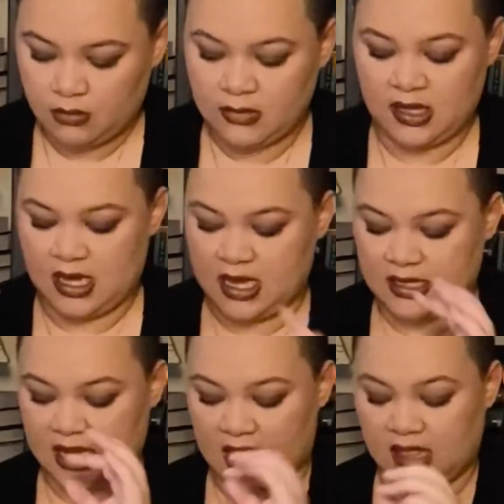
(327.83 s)
is
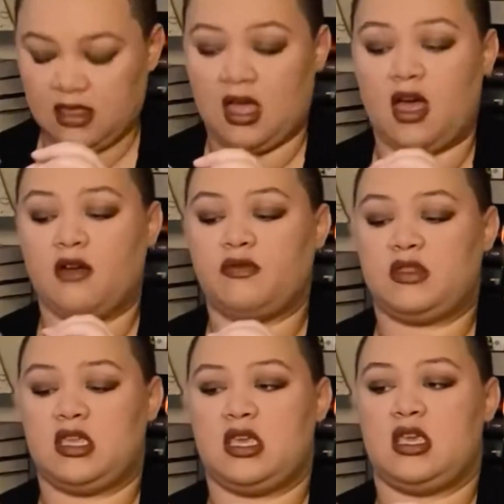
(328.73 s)
I love
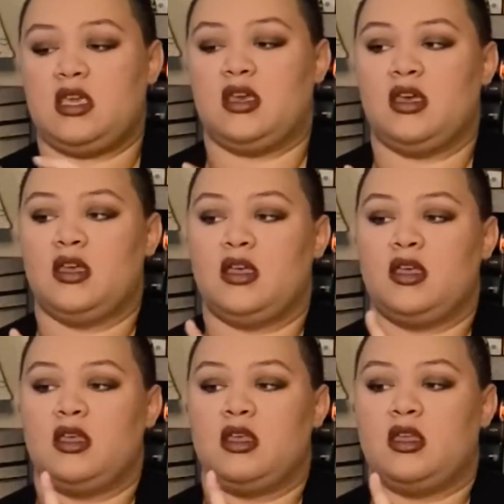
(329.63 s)
the
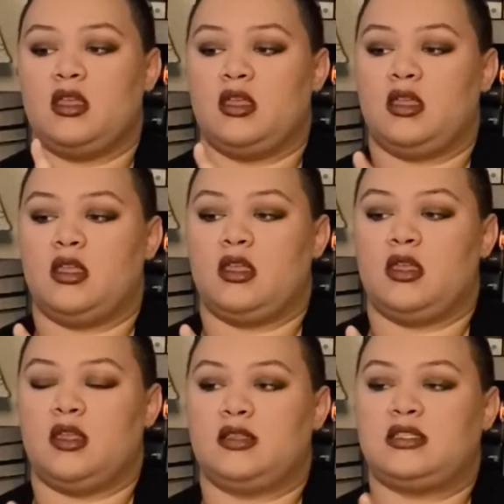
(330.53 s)

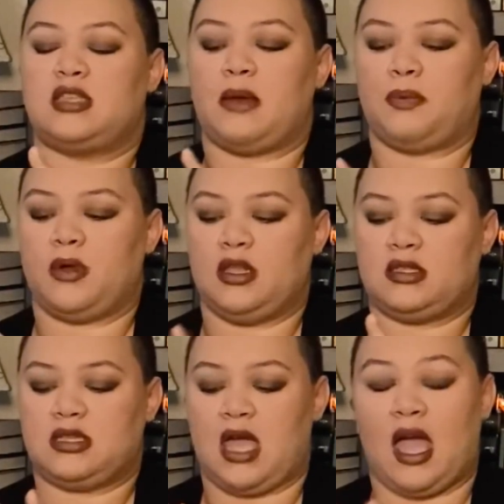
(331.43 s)
separate
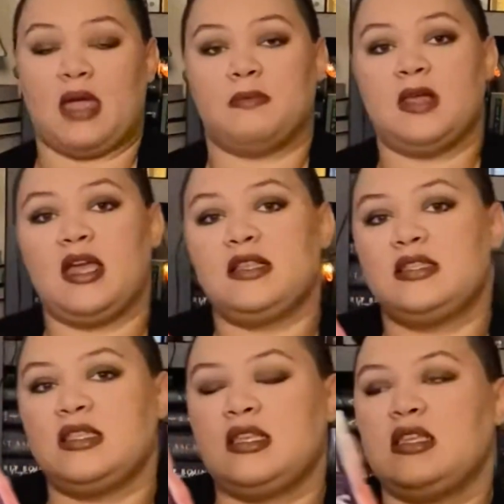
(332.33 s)
timelines
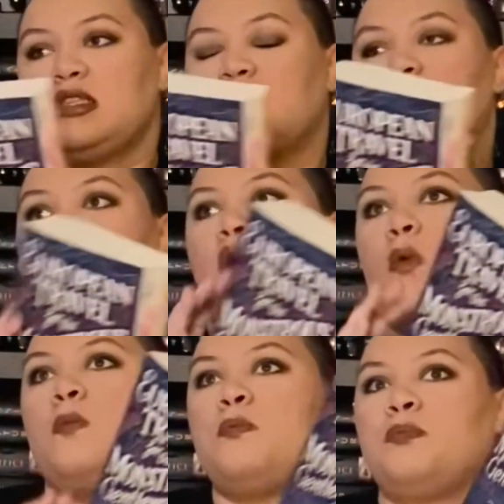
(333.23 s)
in this.
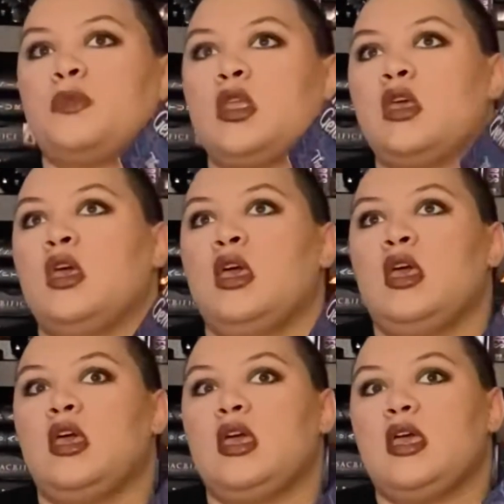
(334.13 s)
So
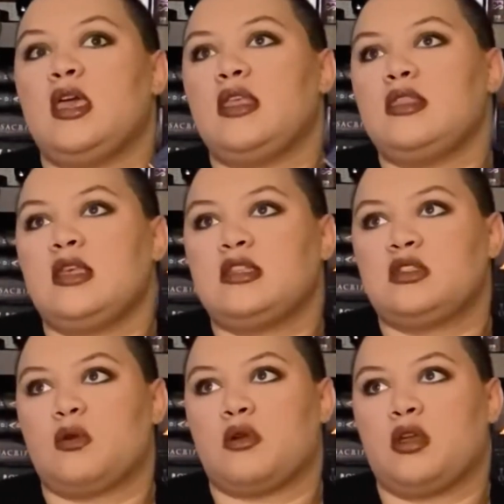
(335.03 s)
in this
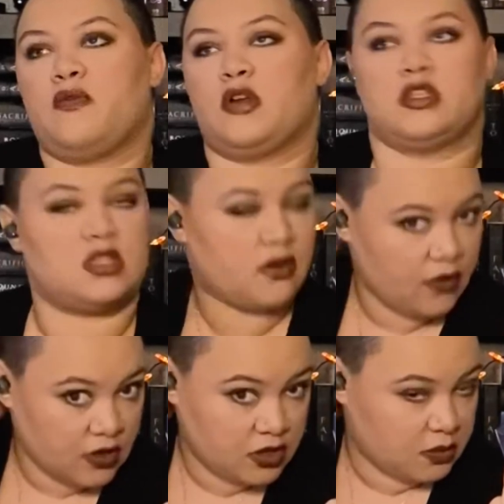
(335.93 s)
story versus the
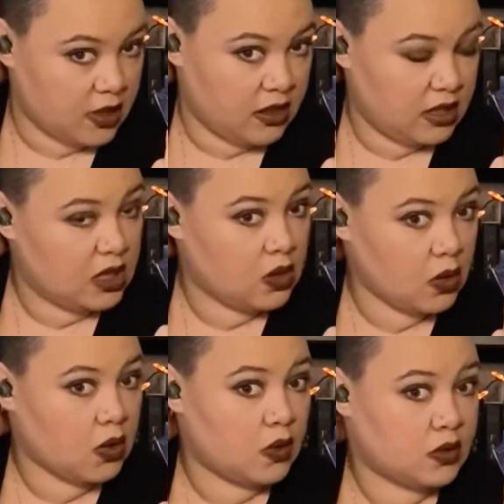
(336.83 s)
first one, the
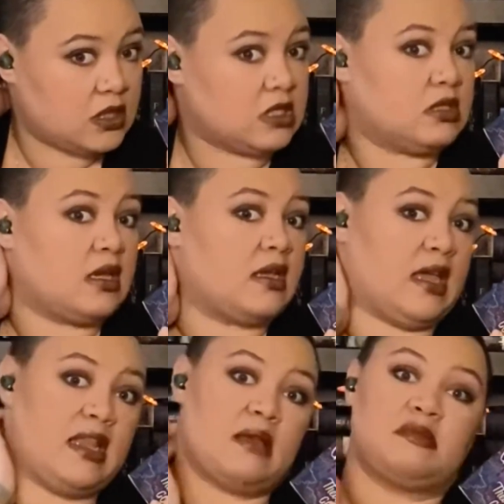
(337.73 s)
girls
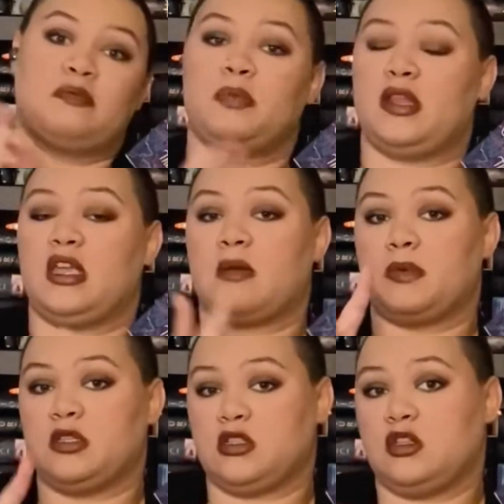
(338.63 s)
end up splitting up
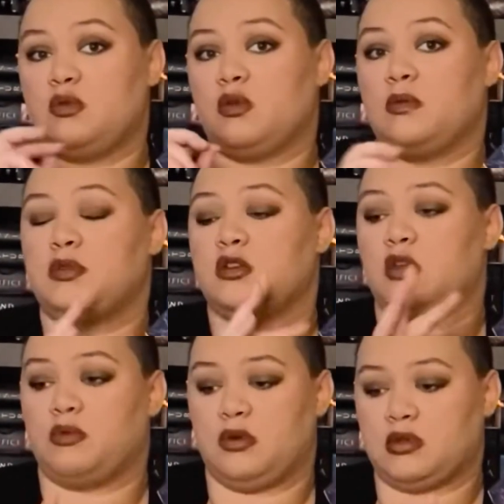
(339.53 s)
into two groups to go
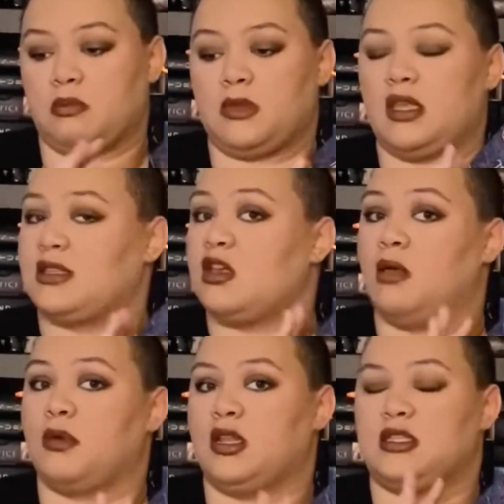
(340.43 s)
do something. That's all I'm
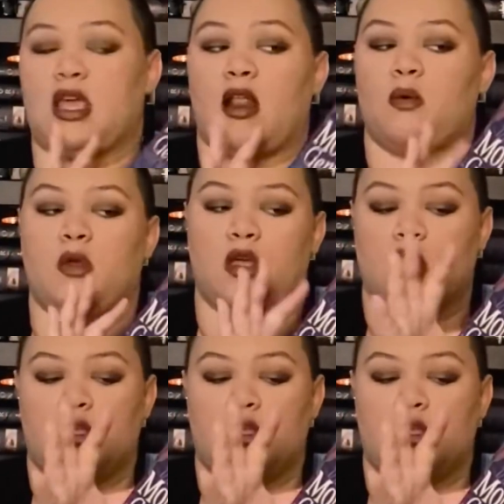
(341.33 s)
going to say. I don't want to